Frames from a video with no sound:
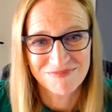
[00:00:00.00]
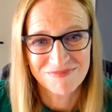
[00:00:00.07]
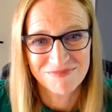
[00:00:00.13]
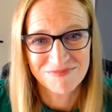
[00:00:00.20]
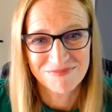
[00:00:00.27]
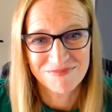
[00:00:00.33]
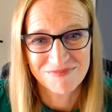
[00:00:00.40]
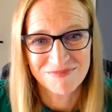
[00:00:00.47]

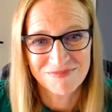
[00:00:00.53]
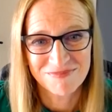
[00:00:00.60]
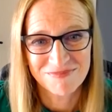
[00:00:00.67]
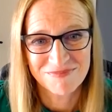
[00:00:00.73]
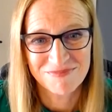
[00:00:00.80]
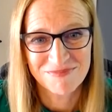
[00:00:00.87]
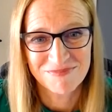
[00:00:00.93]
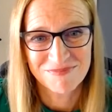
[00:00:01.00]

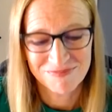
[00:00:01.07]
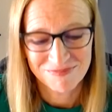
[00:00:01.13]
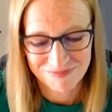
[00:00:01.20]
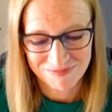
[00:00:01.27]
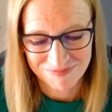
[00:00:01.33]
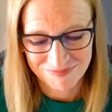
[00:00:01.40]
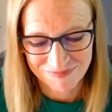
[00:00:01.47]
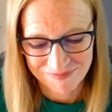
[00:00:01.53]

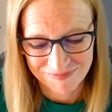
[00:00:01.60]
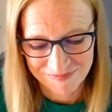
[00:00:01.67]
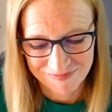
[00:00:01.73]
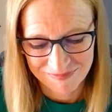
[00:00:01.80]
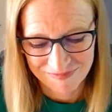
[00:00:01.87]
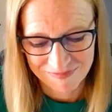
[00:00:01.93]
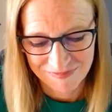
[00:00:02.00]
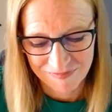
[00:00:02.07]

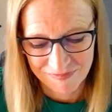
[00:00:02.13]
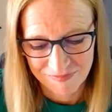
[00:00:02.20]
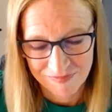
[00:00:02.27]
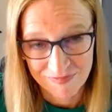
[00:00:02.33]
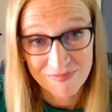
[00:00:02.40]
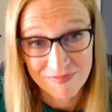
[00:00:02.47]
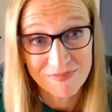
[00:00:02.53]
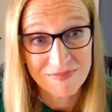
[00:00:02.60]

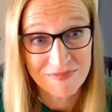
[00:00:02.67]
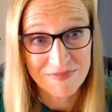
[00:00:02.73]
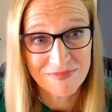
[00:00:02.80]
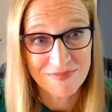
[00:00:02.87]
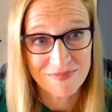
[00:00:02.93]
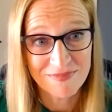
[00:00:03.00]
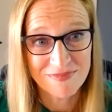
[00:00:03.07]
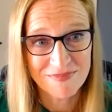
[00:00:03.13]

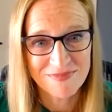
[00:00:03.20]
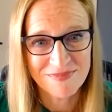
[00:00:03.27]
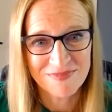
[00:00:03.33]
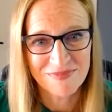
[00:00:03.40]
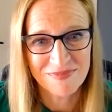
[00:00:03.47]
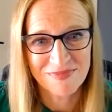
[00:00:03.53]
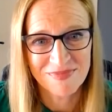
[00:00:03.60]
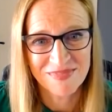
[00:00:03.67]

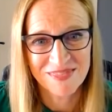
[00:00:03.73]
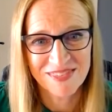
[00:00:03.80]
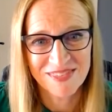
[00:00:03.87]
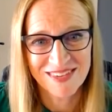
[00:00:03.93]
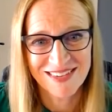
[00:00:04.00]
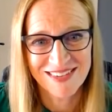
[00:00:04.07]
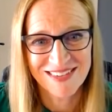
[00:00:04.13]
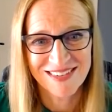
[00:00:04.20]

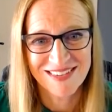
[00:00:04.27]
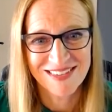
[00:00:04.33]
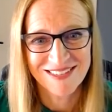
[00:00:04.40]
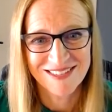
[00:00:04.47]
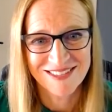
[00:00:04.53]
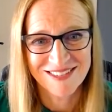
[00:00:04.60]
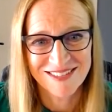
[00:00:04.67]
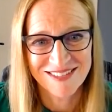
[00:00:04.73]

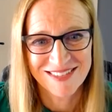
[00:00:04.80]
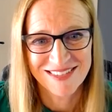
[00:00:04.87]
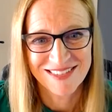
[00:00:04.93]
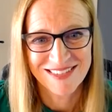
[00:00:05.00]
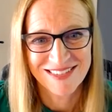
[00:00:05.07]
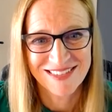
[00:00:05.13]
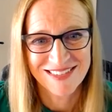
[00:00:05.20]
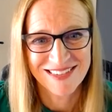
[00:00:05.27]

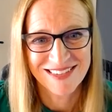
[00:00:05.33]
(silent)